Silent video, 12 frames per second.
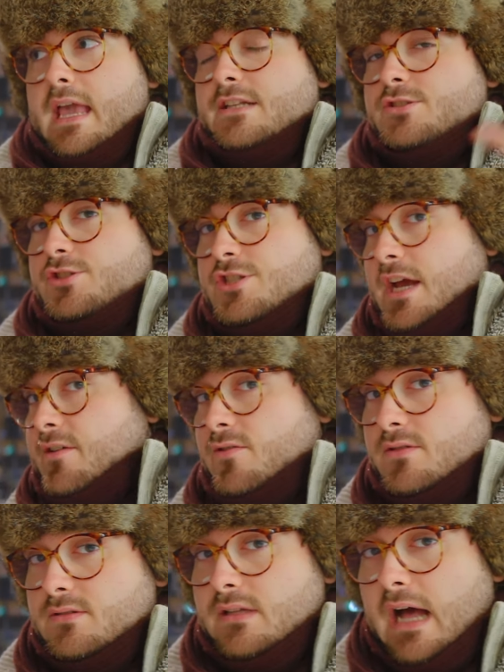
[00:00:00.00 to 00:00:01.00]
In
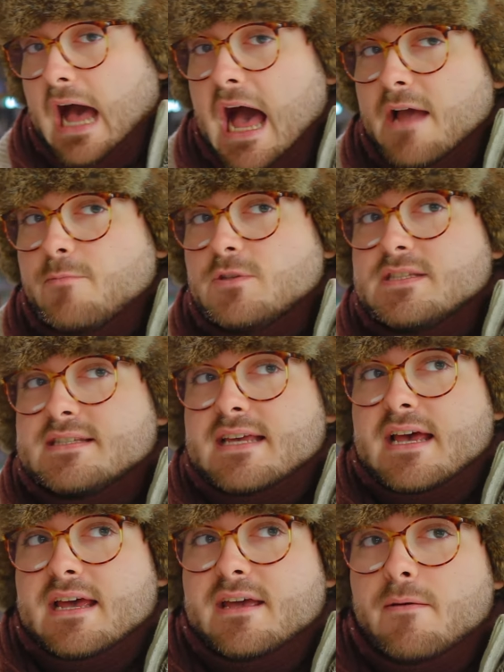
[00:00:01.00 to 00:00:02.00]
general, I would
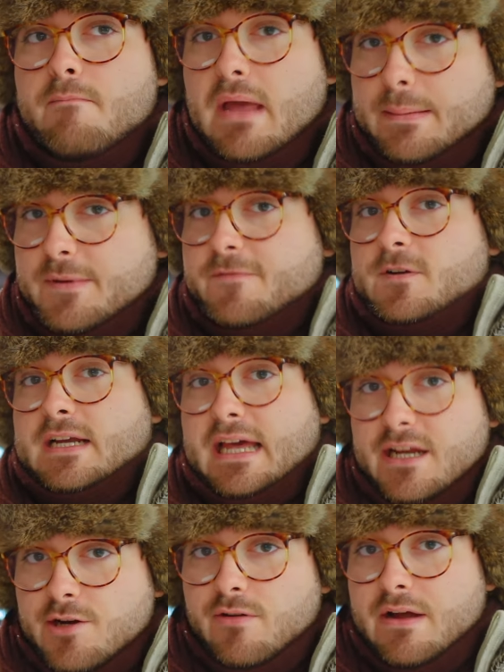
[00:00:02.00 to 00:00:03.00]
say maybe for
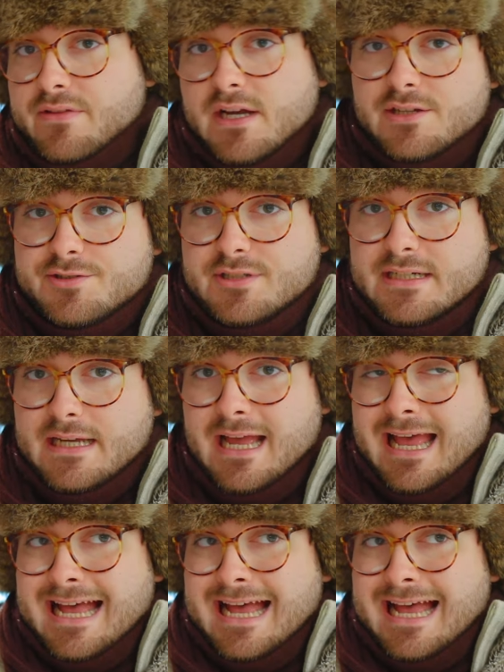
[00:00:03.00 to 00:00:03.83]
getting around the country,